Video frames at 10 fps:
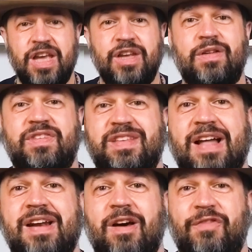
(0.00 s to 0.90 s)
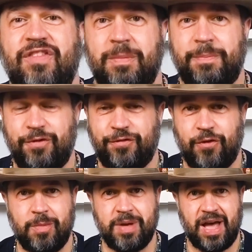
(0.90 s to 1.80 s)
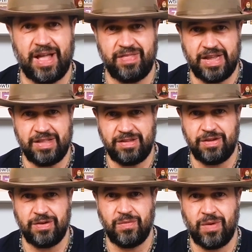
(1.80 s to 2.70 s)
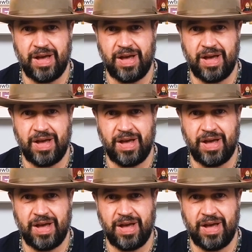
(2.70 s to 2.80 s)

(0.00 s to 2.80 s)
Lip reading: You started off as a performer and then you